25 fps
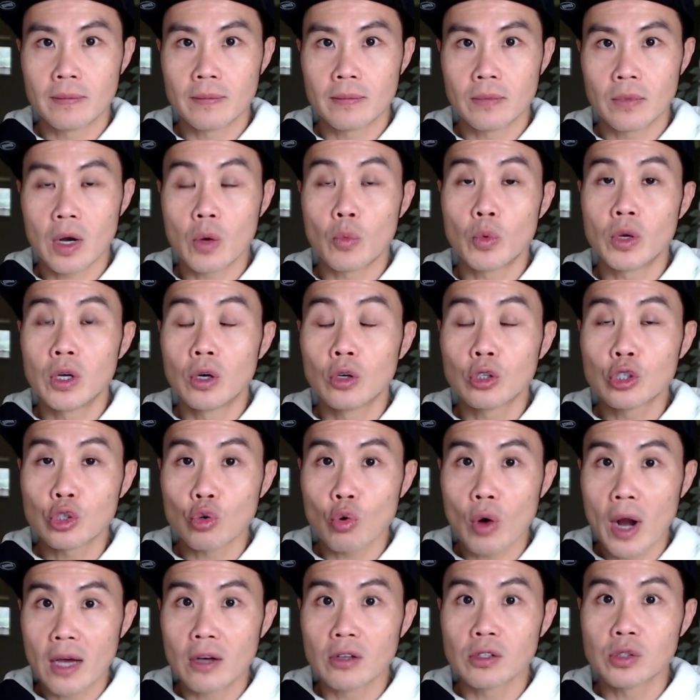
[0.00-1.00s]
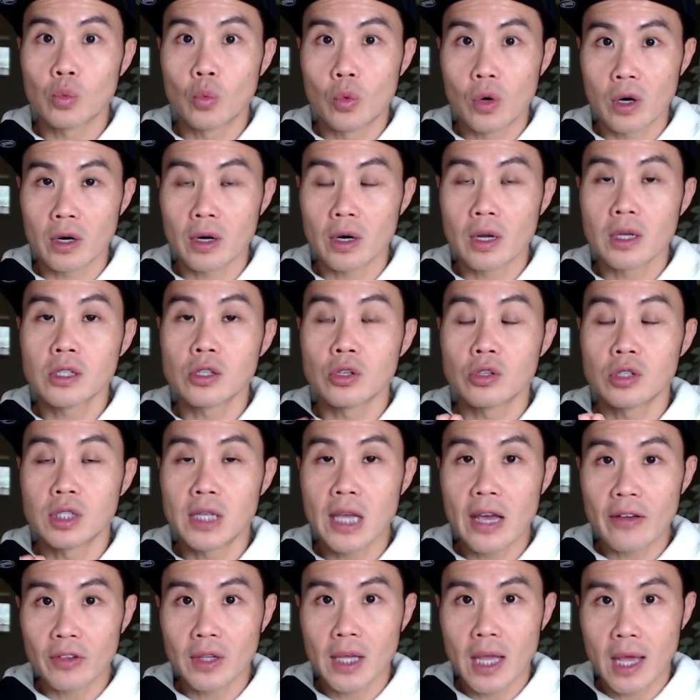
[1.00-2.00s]
Right? We know trials work. So
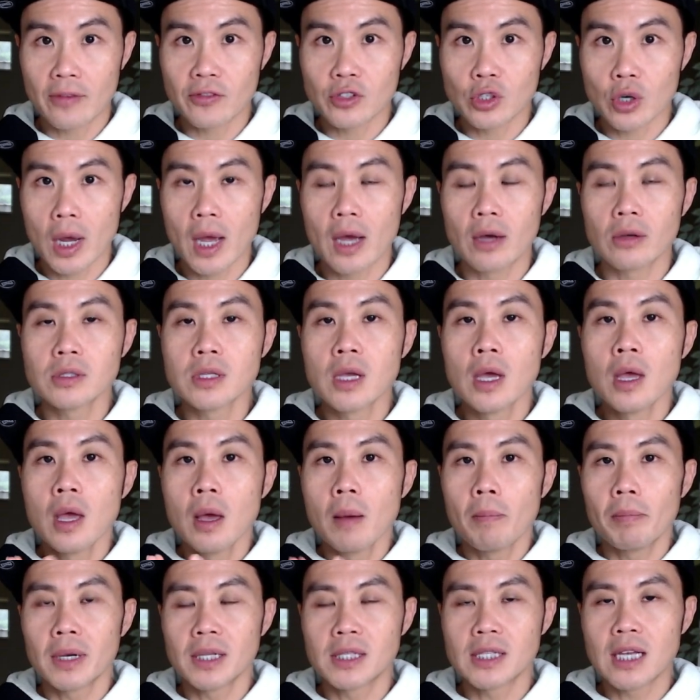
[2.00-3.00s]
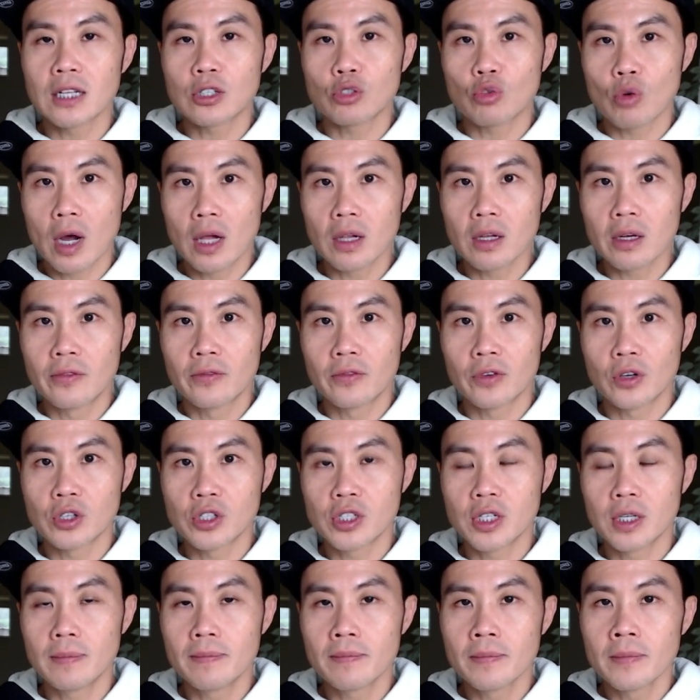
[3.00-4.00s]
definitely have trials, but it's that trial
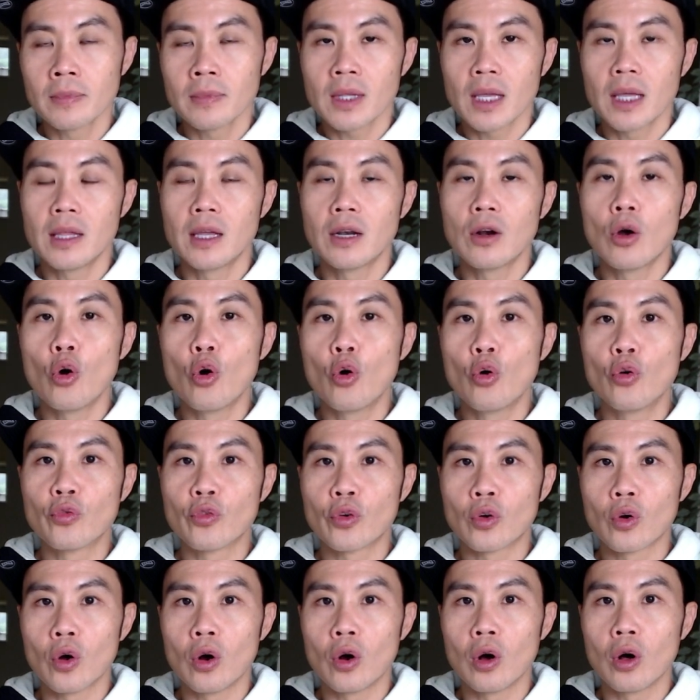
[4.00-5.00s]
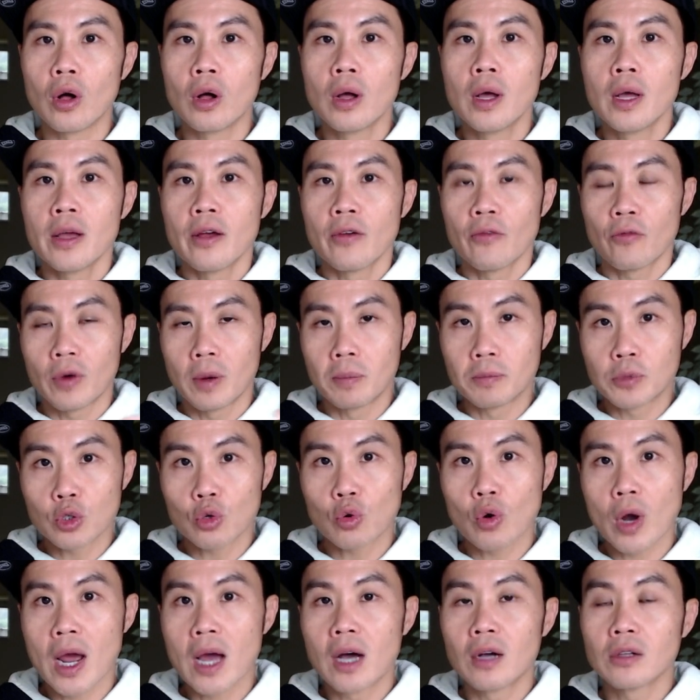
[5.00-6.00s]
conversion. And then overall from
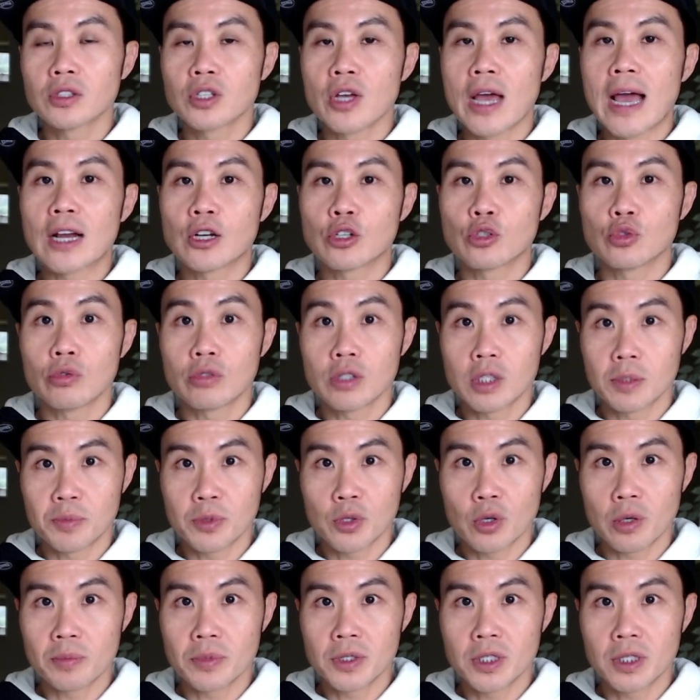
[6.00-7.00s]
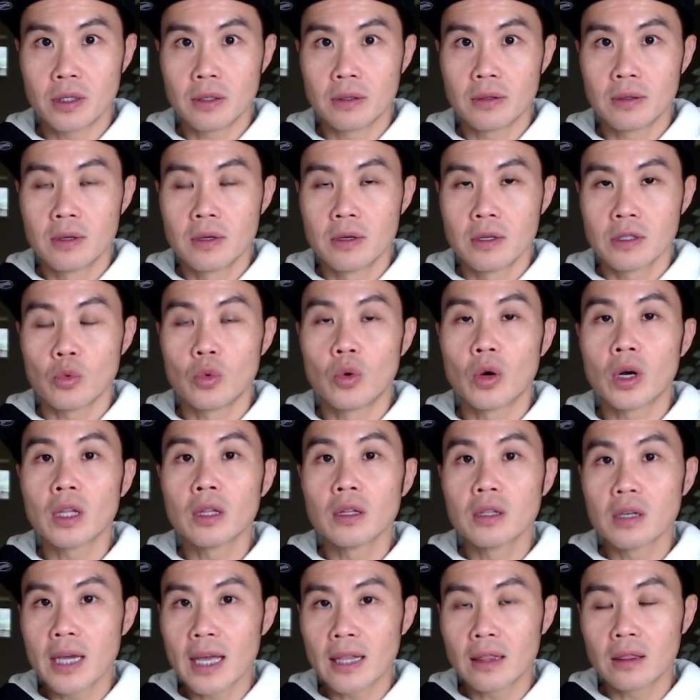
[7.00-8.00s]
trial to actual subscription. So we want to
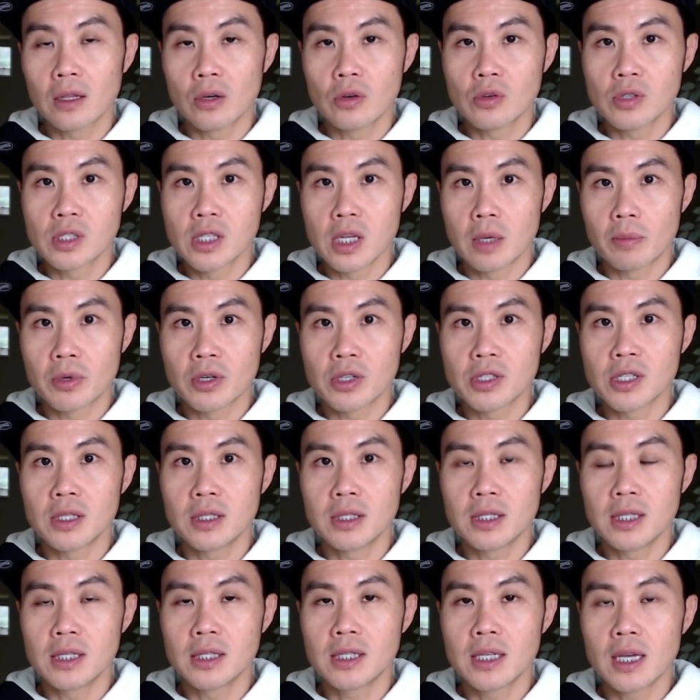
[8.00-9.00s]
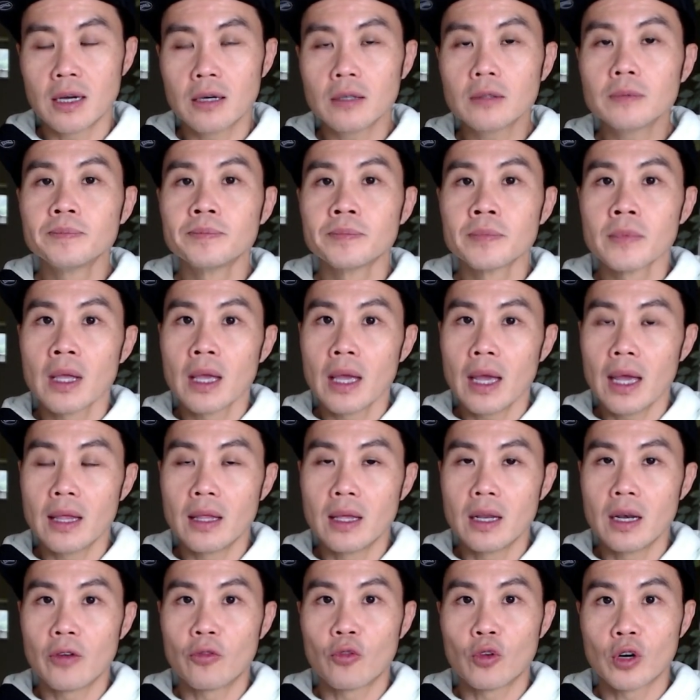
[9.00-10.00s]
look at those numbers in detail. And
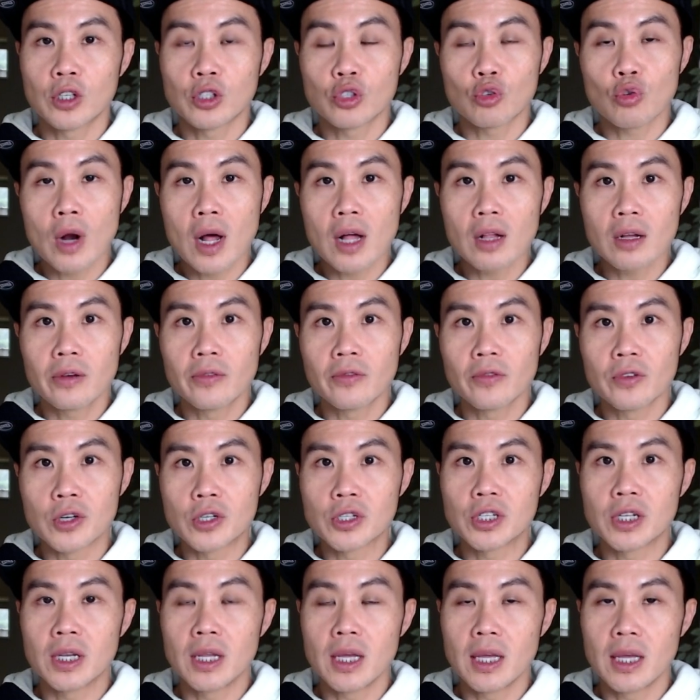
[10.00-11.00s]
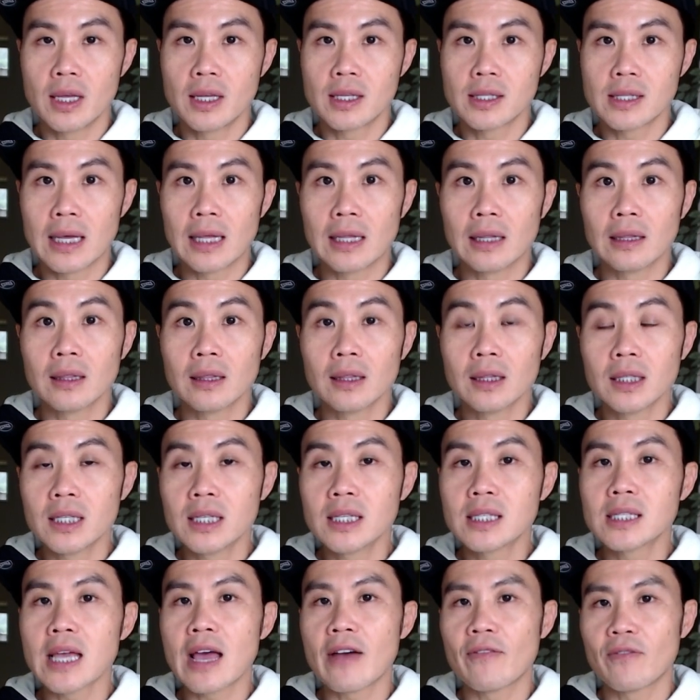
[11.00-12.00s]
then if our trial conversion is at
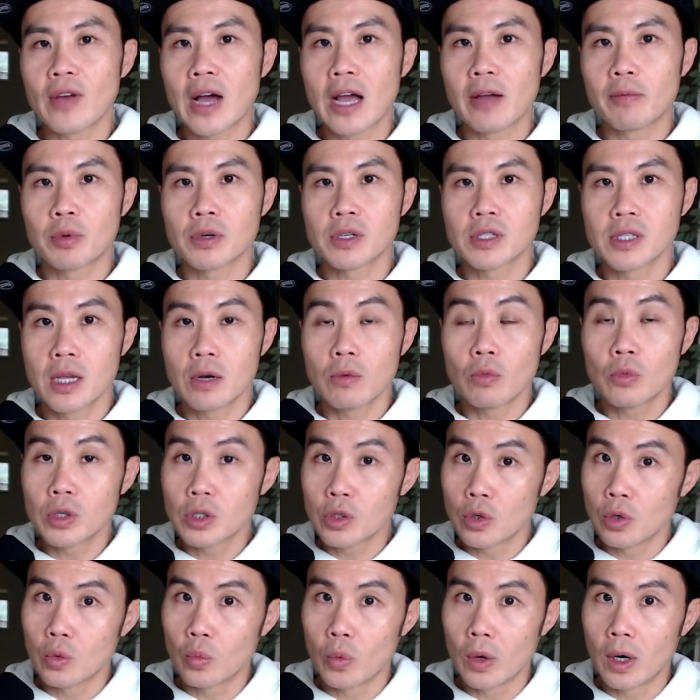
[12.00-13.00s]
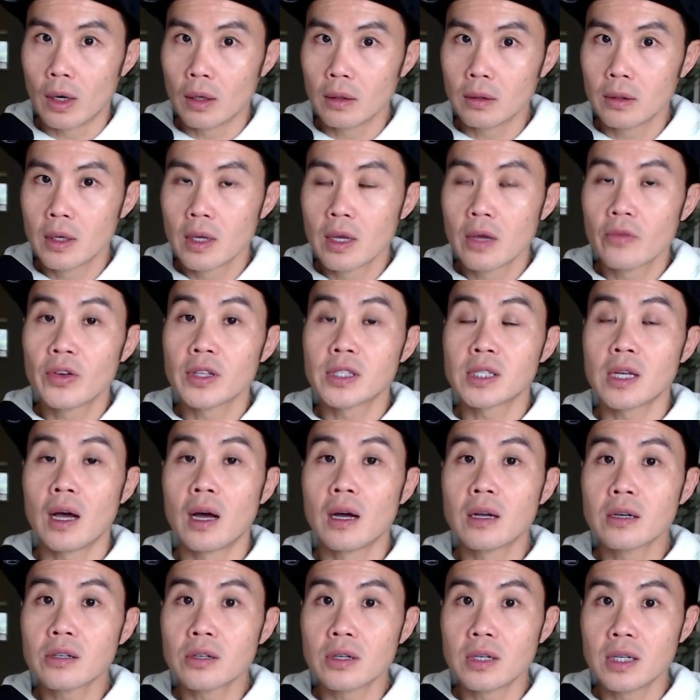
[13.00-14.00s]
least at 5%, we're doing well. If it's
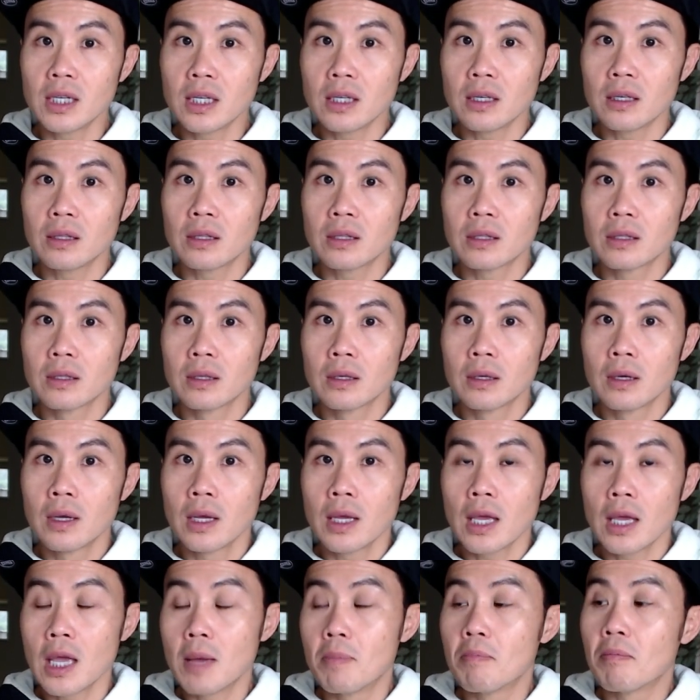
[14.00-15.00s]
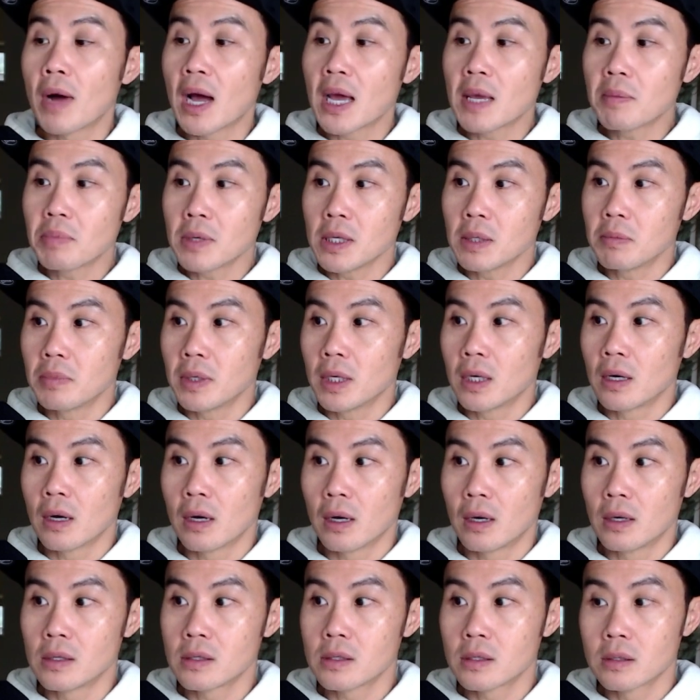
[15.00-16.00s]
underneath, it might be
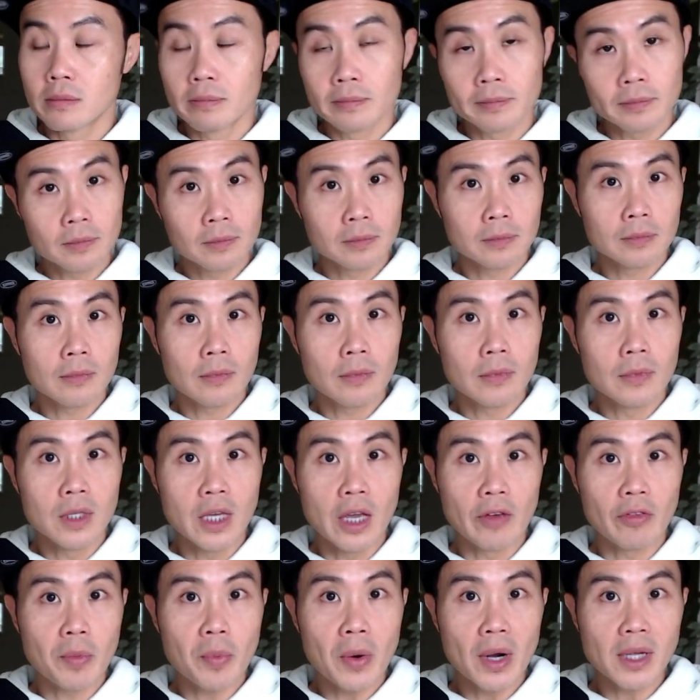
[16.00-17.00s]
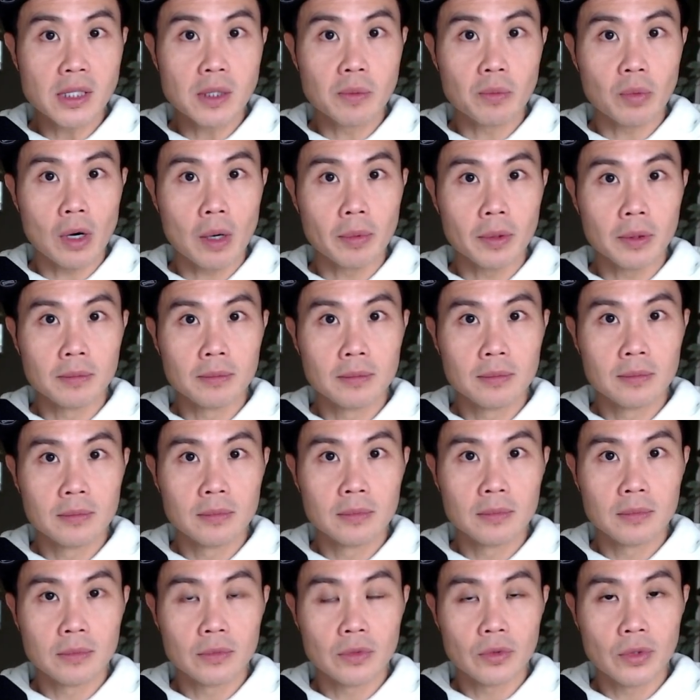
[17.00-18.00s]
because you have a pricing problem,
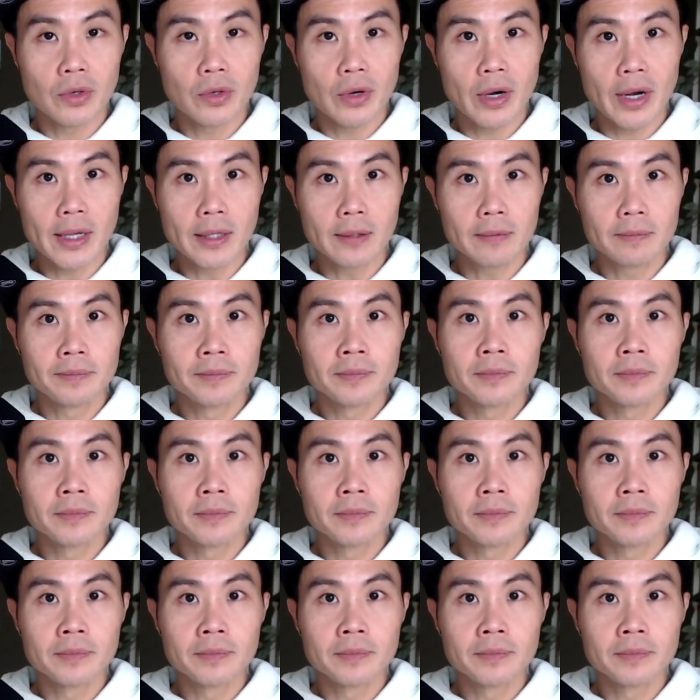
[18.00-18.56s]
right?